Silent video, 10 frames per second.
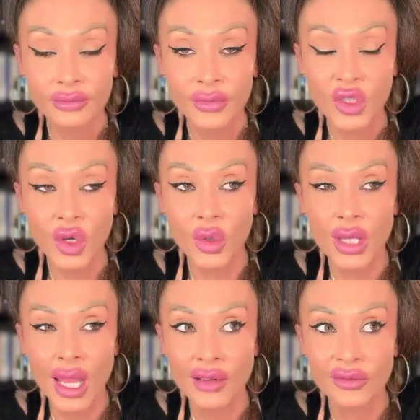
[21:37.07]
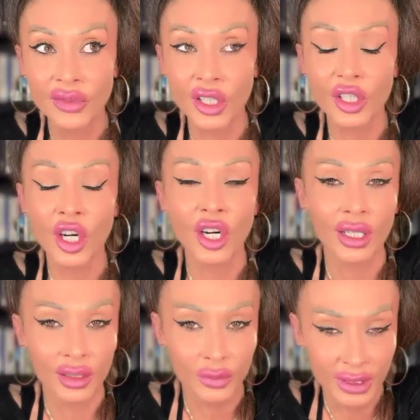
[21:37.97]
So they have
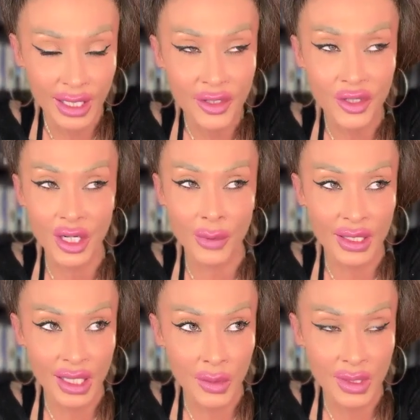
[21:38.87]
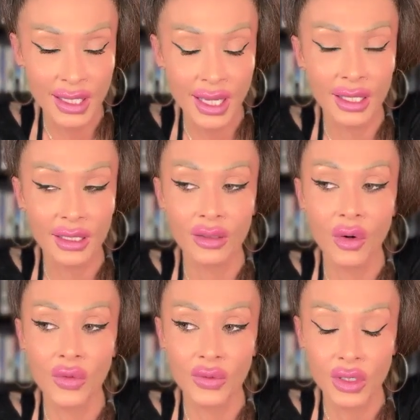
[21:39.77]
reoccurring relationship, as I was saying,
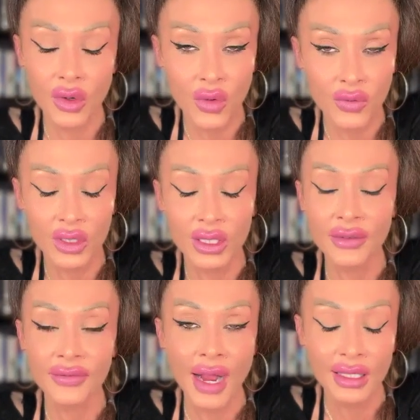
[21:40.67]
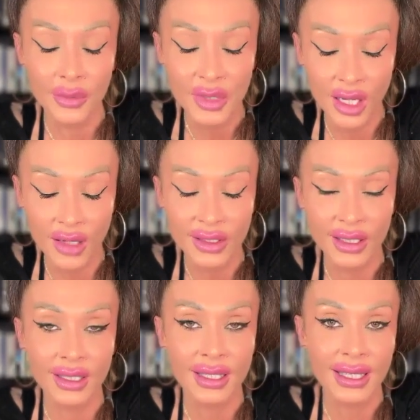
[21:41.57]
over and over, they find themselves
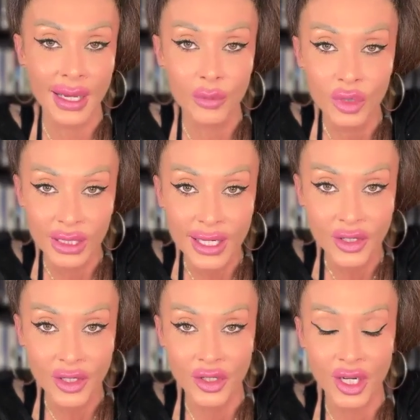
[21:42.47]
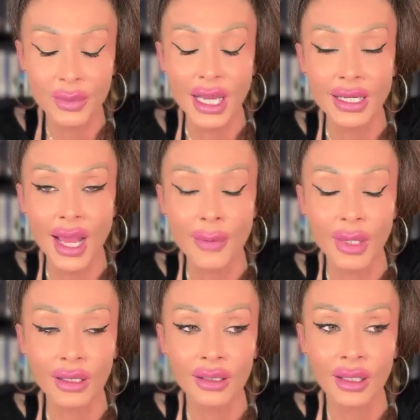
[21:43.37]
in the same relationship
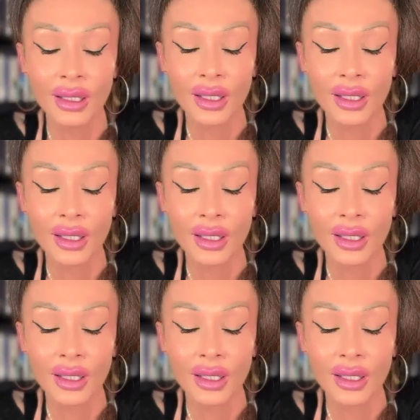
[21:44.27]
dynamic